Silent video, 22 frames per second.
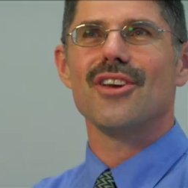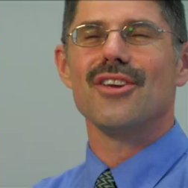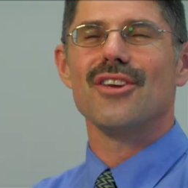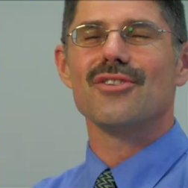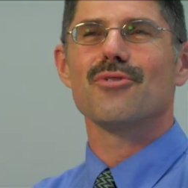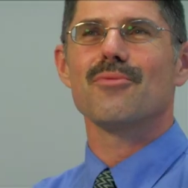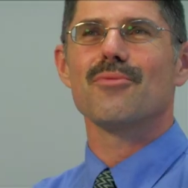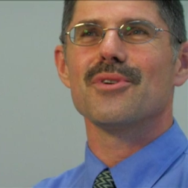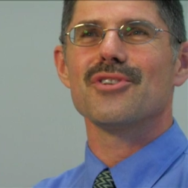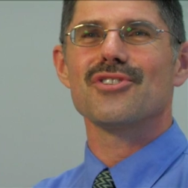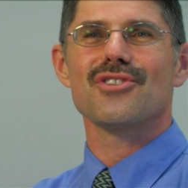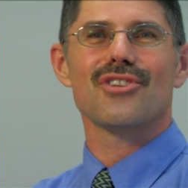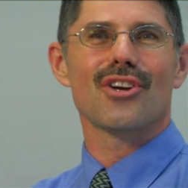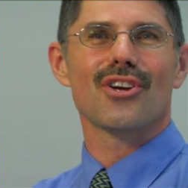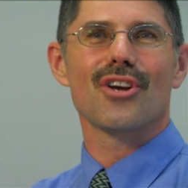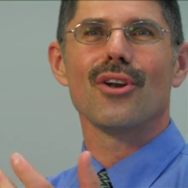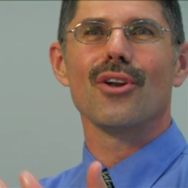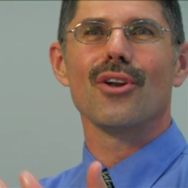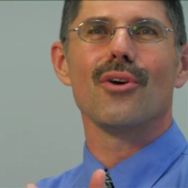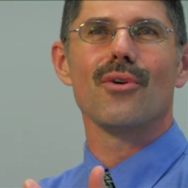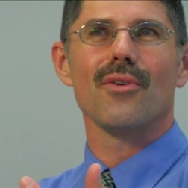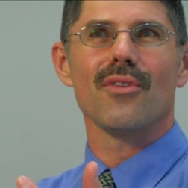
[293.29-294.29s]
is almost the
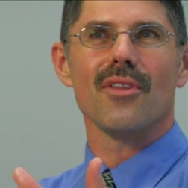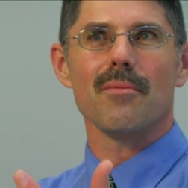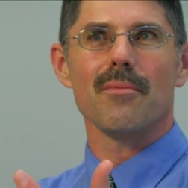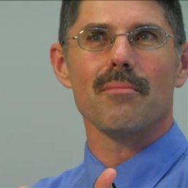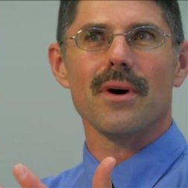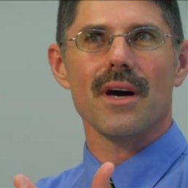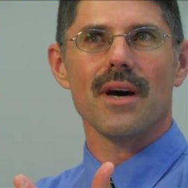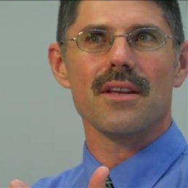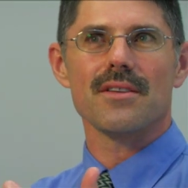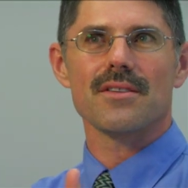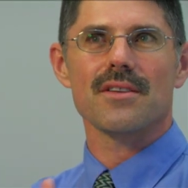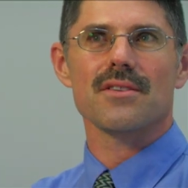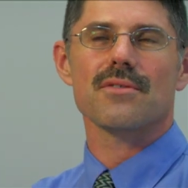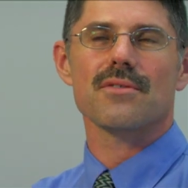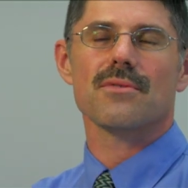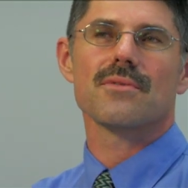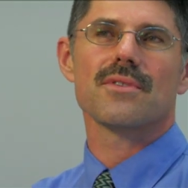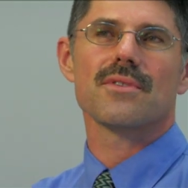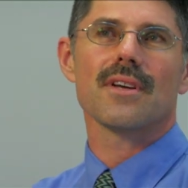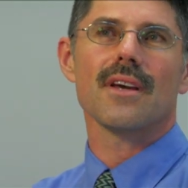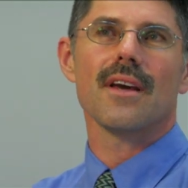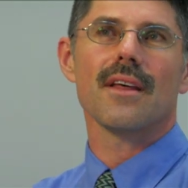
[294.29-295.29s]
glue that binds us
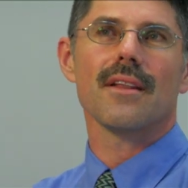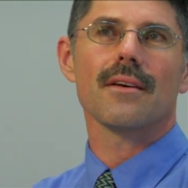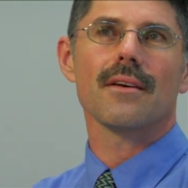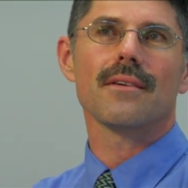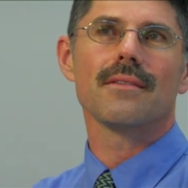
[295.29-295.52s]
all together.